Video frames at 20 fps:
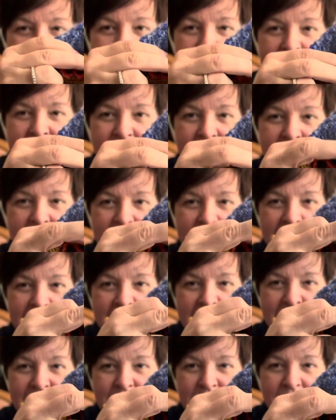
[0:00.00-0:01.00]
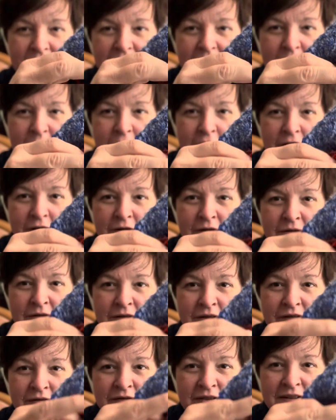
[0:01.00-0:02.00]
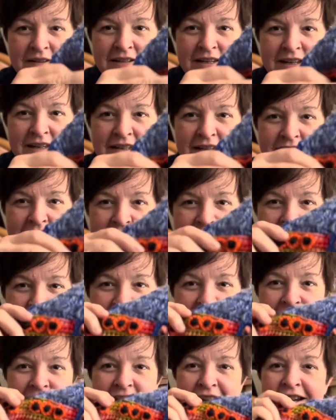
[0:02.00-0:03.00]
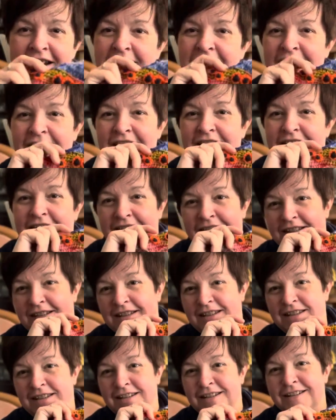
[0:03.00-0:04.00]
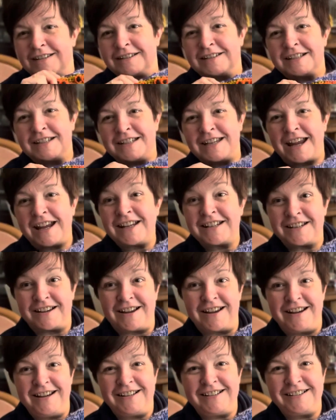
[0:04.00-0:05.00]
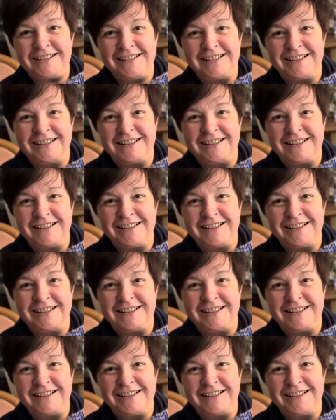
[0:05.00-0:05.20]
have a little something going on in the center. It's tactile.